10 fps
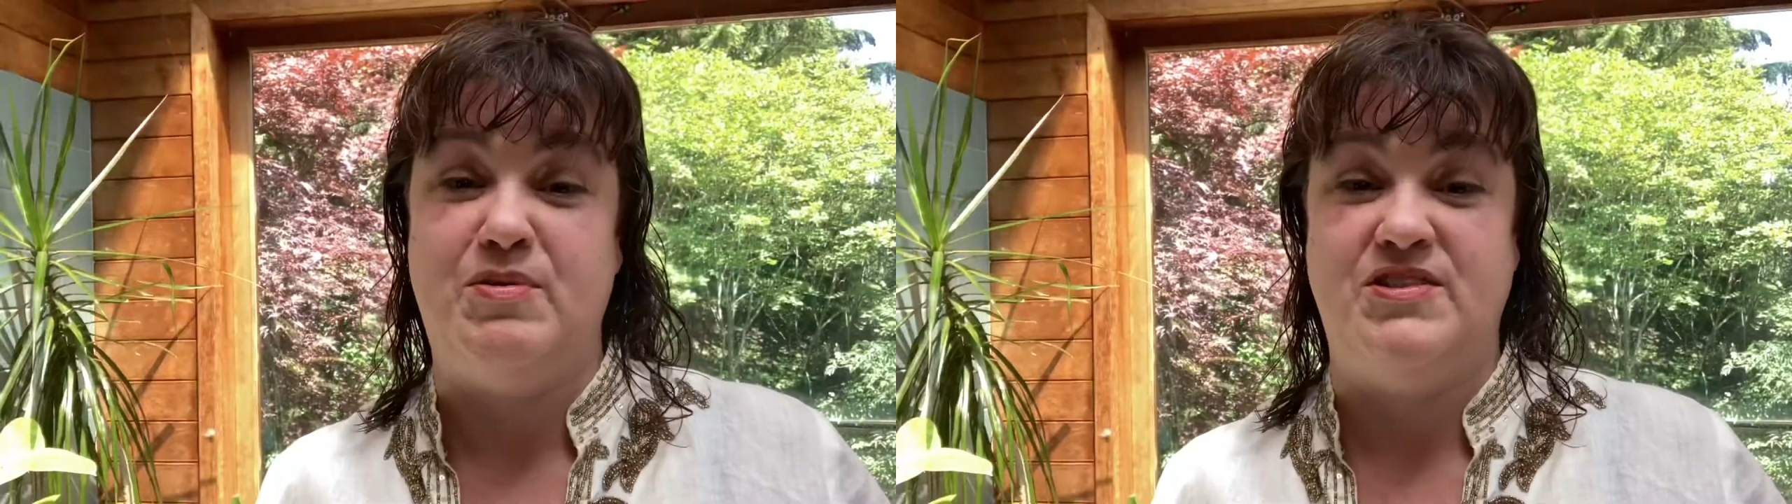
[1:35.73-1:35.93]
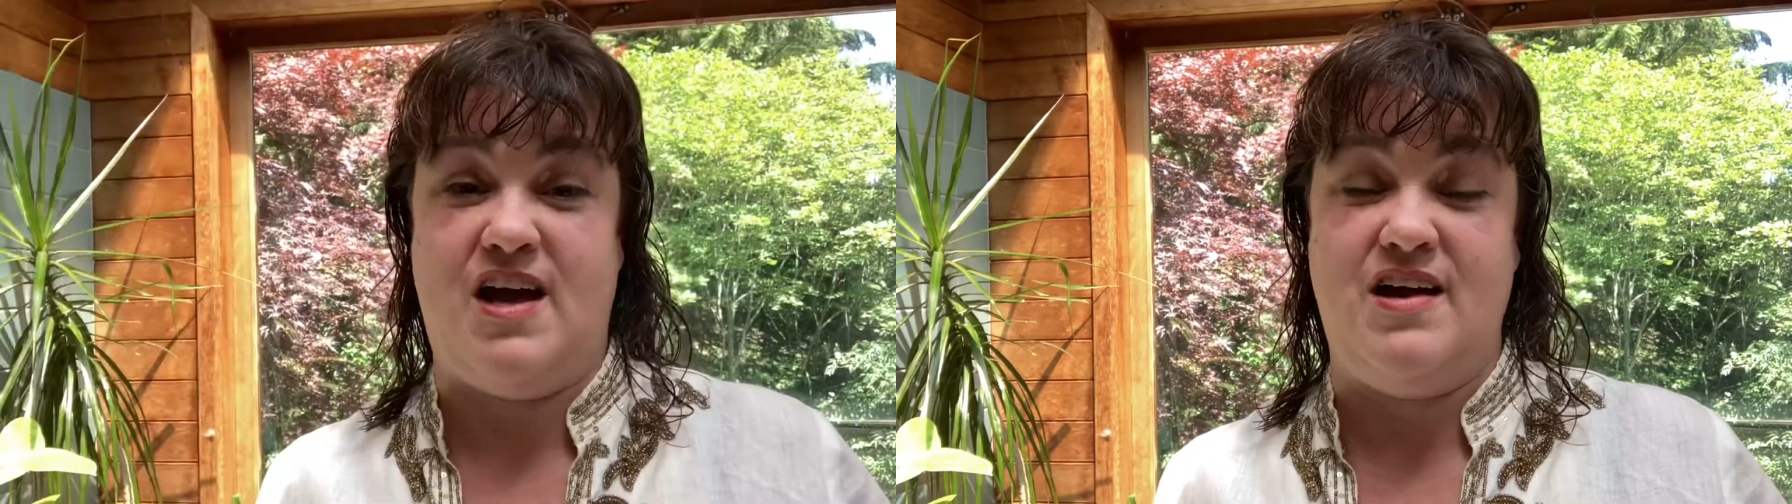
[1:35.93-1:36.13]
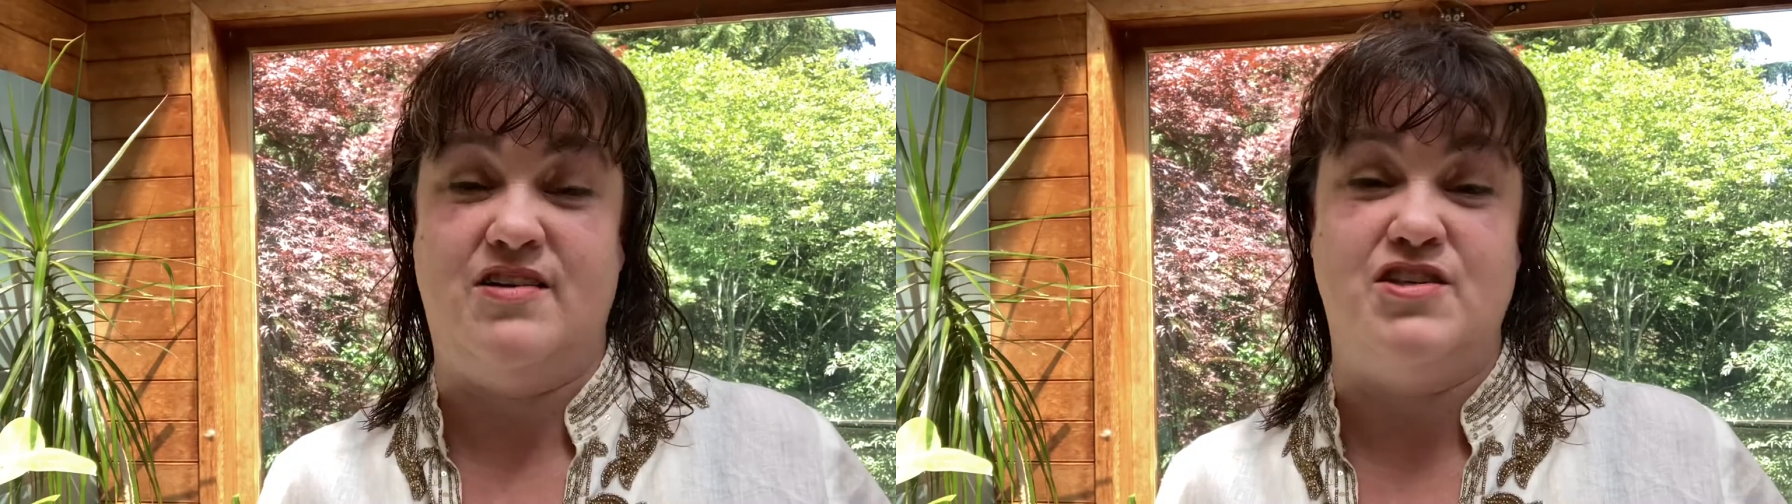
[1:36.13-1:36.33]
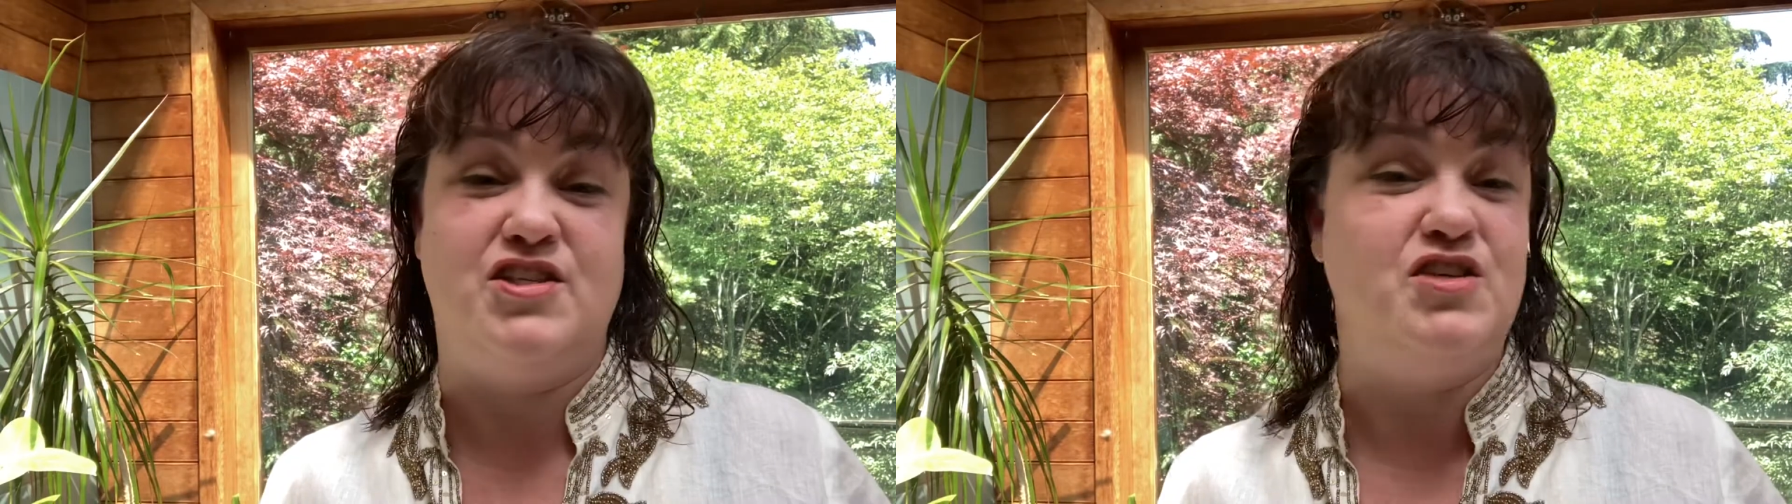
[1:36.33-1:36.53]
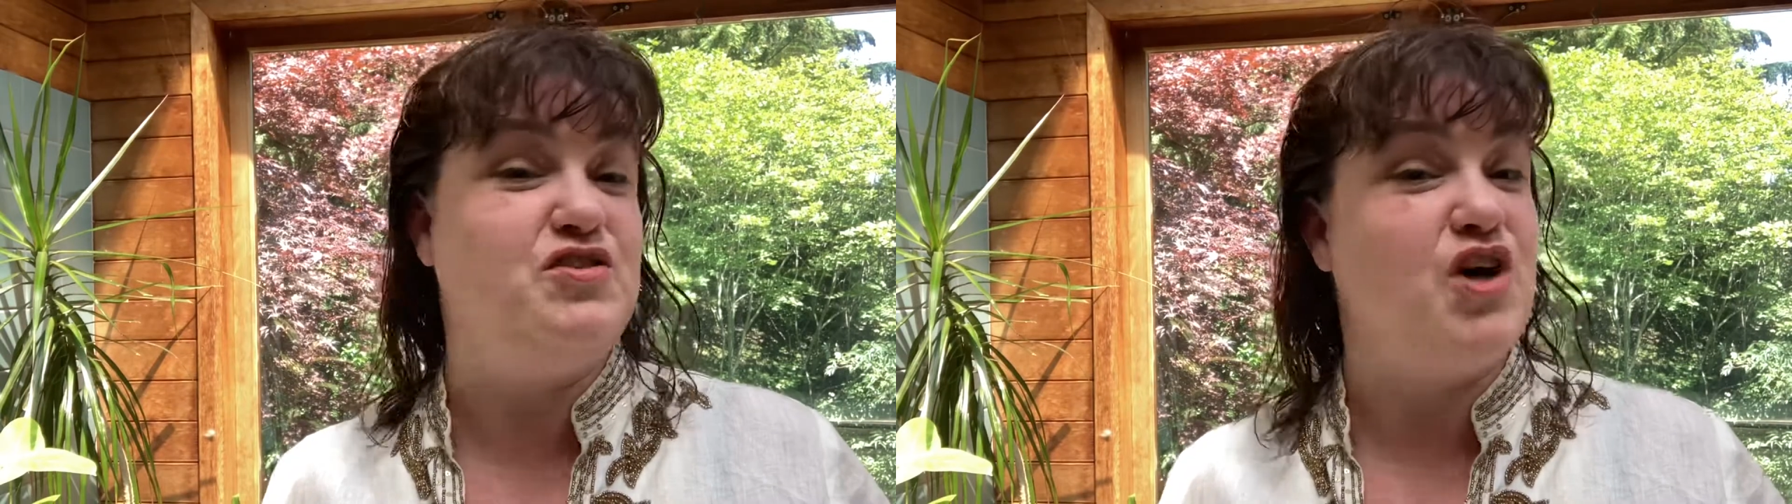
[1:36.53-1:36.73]
dyer, so
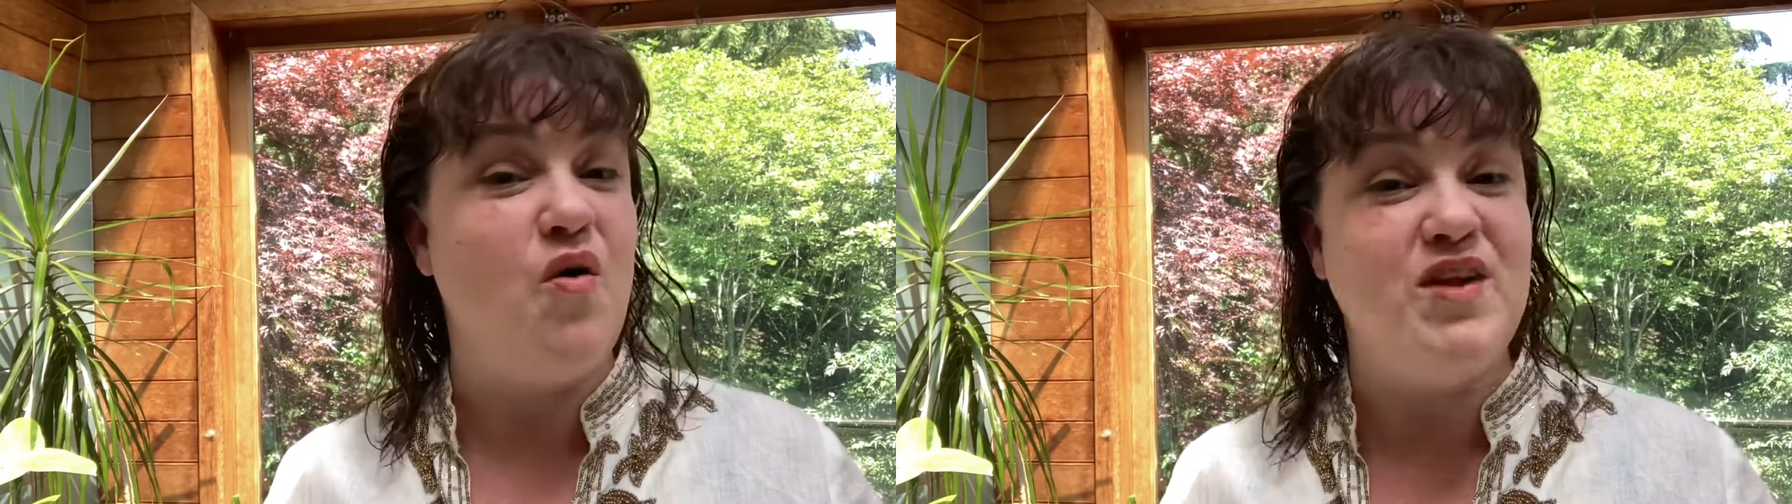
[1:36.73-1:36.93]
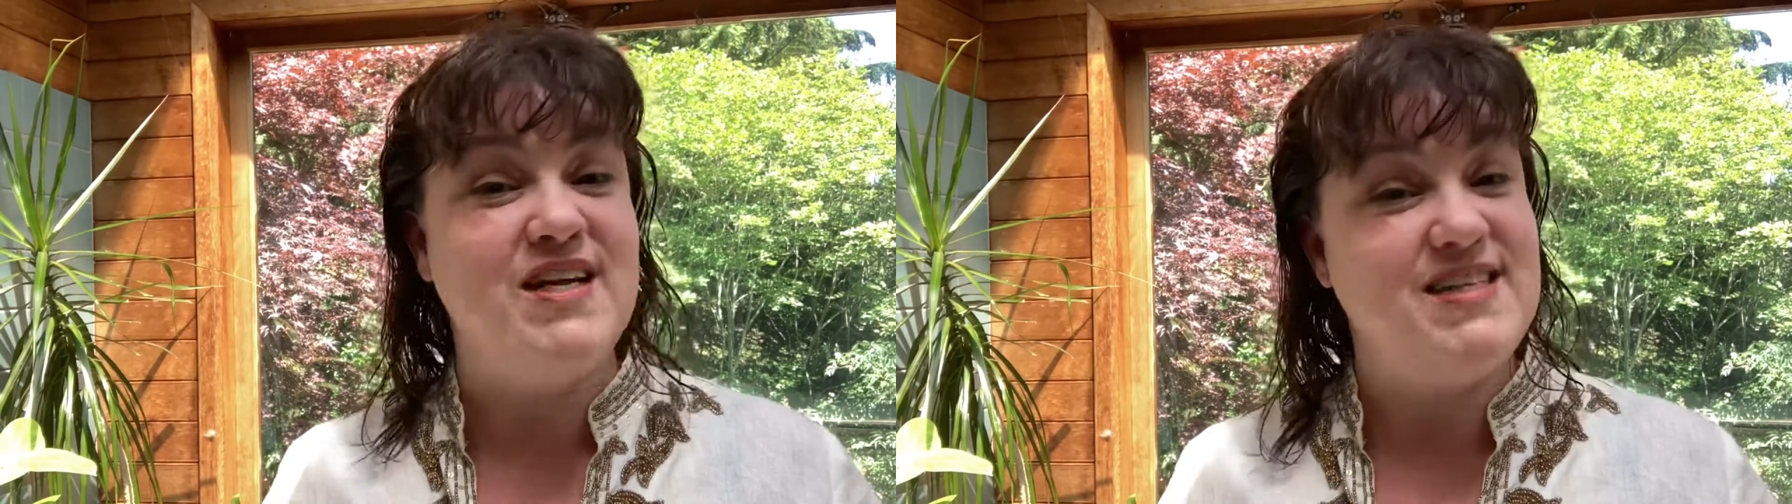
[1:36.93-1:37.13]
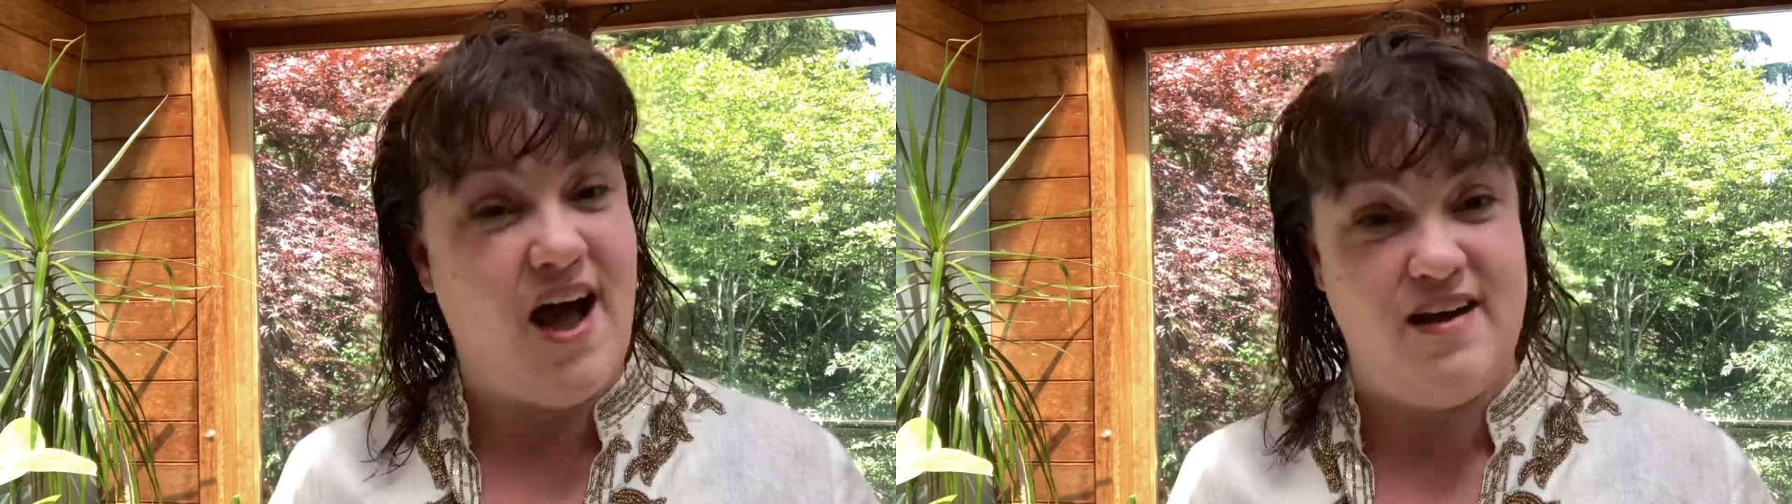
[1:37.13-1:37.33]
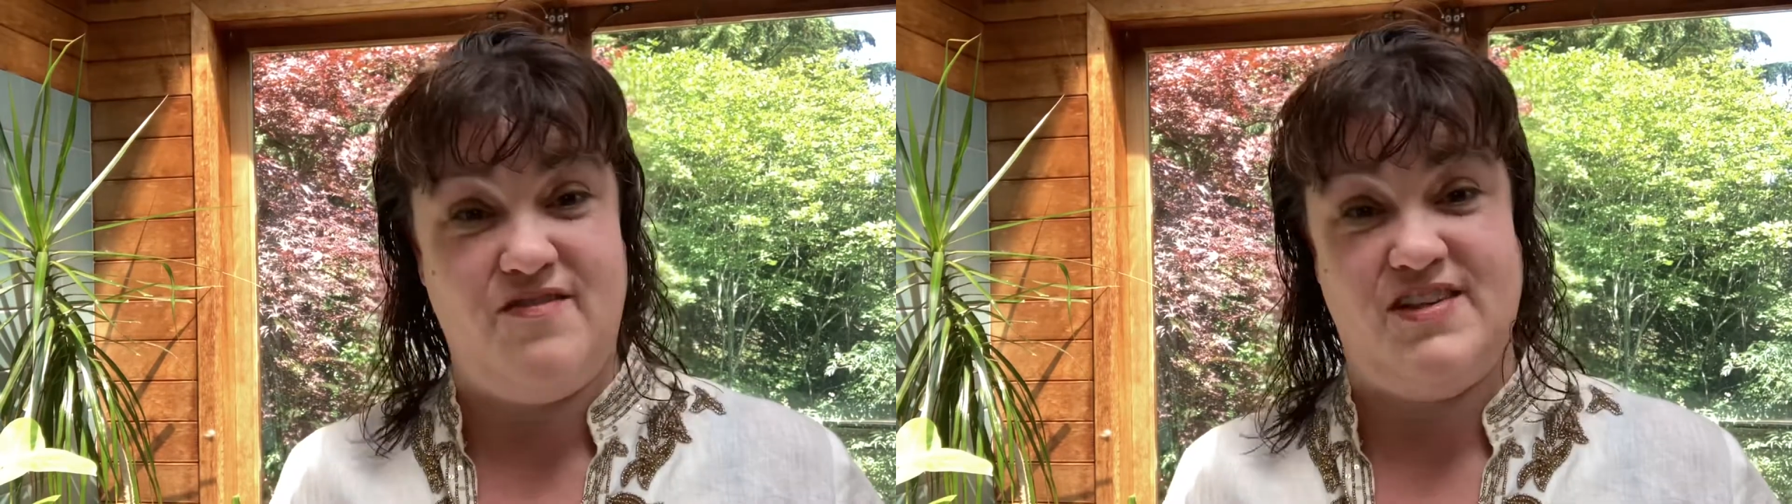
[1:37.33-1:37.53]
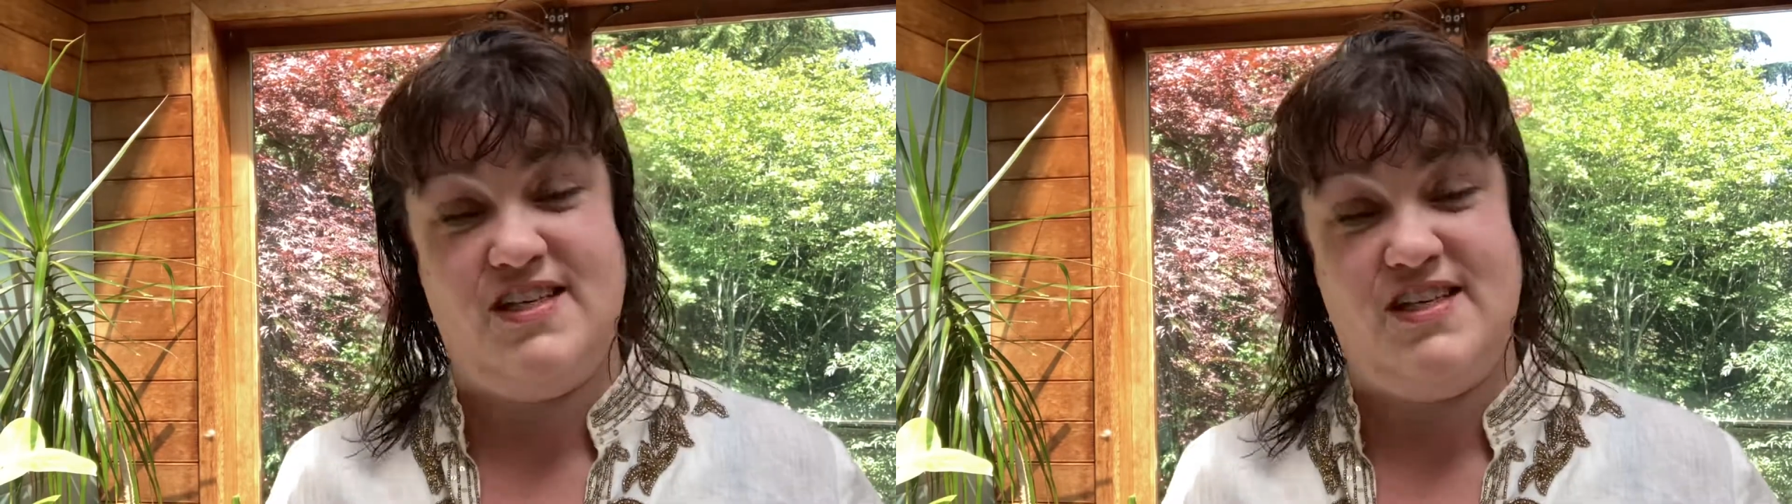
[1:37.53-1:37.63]
you don't need a ton of it